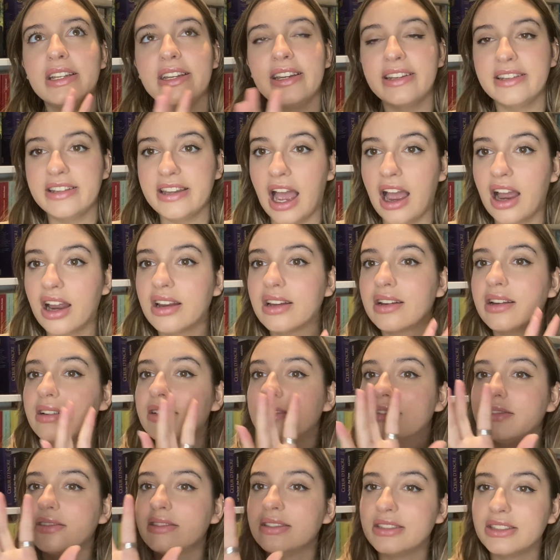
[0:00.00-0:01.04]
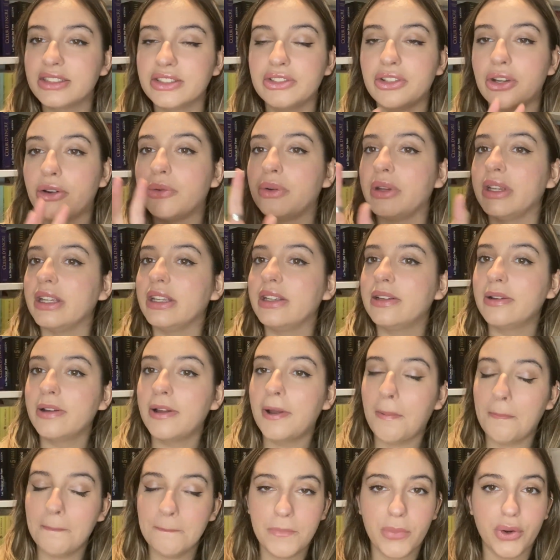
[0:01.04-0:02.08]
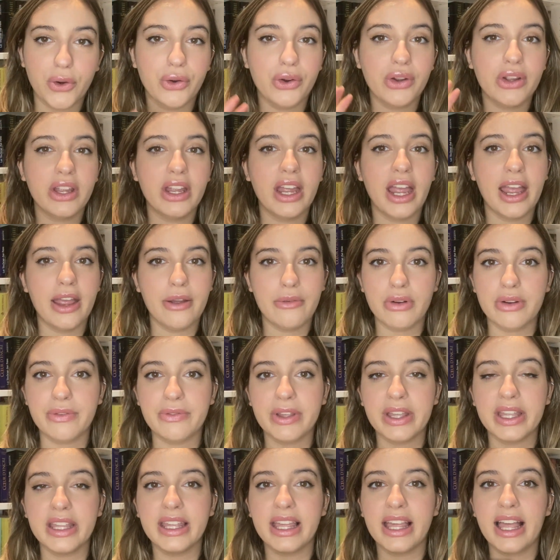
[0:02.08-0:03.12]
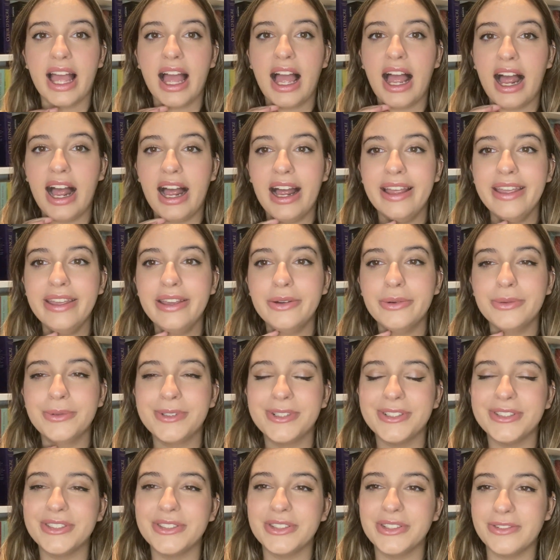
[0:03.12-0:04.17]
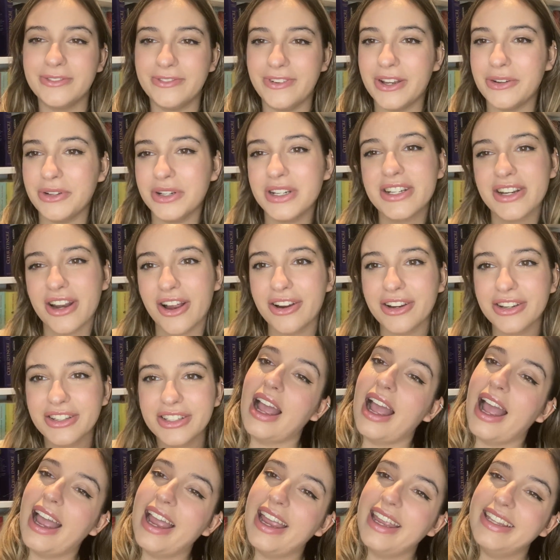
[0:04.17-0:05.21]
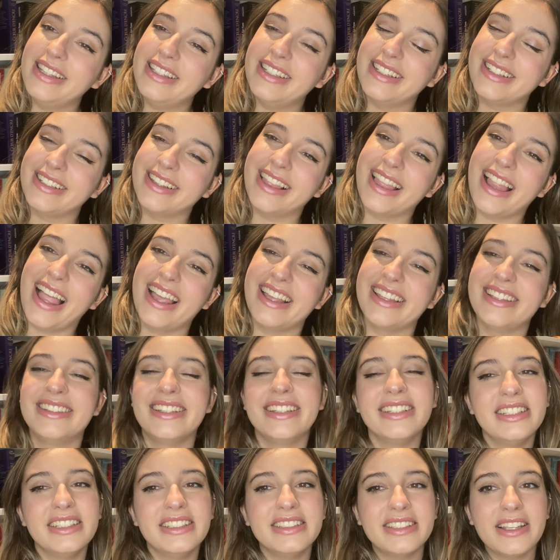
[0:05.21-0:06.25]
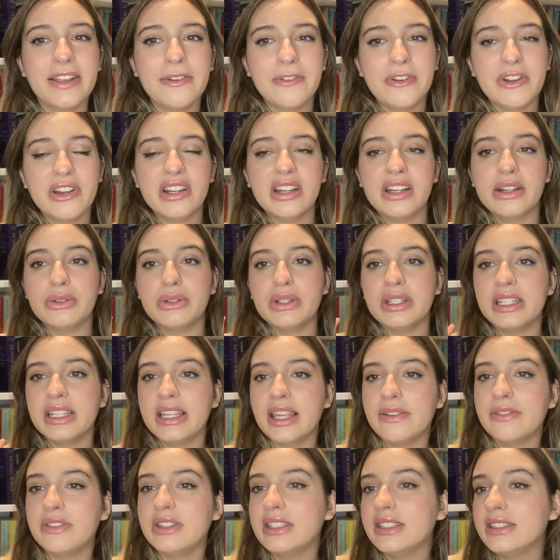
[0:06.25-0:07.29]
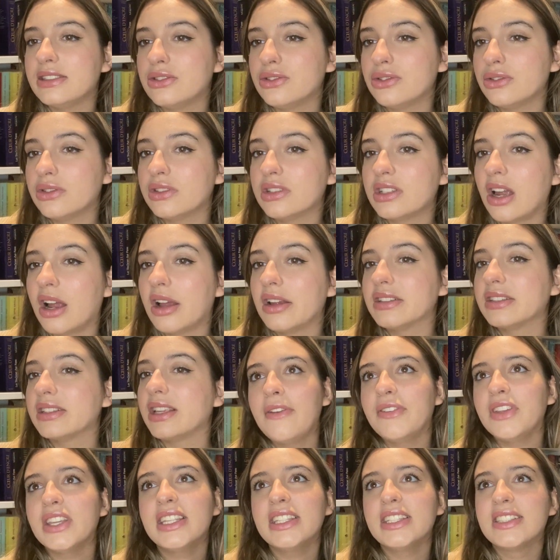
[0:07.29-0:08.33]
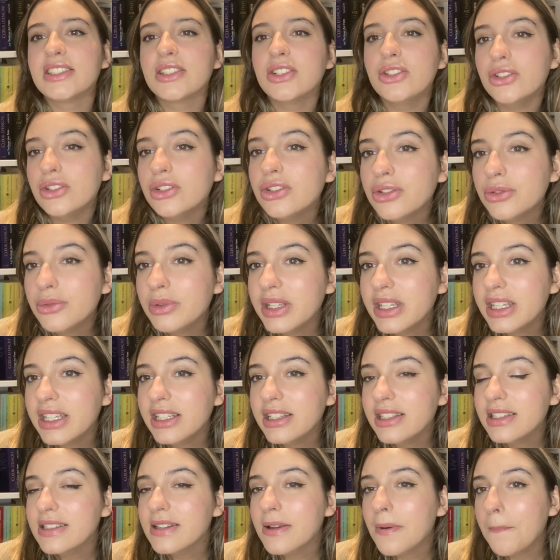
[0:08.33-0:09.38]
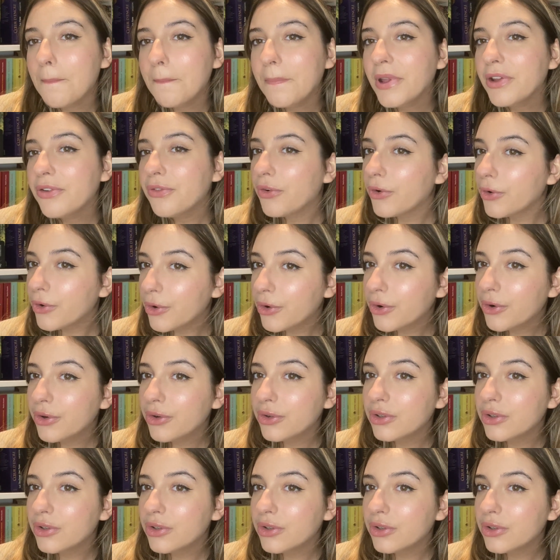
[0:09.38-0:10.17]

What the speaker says: dark story, book, everything. I was very shocked. I didn't like Sentence of Her. I only gave this 2 stars. I think it's good to read it before